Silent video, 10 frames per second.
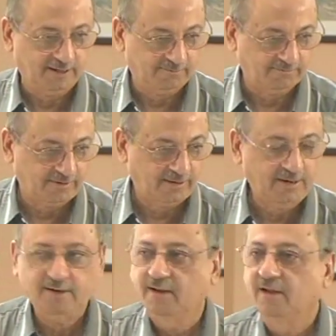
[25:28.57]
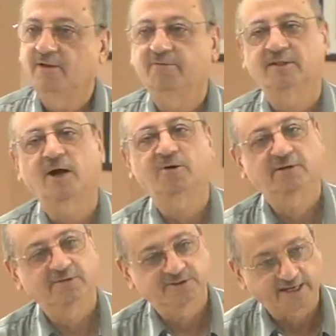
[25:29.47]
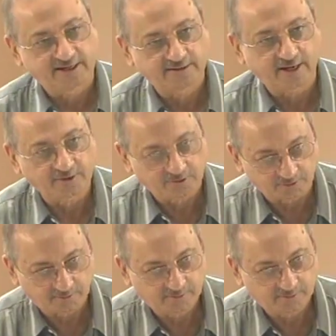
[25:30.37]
word without even saying thank you.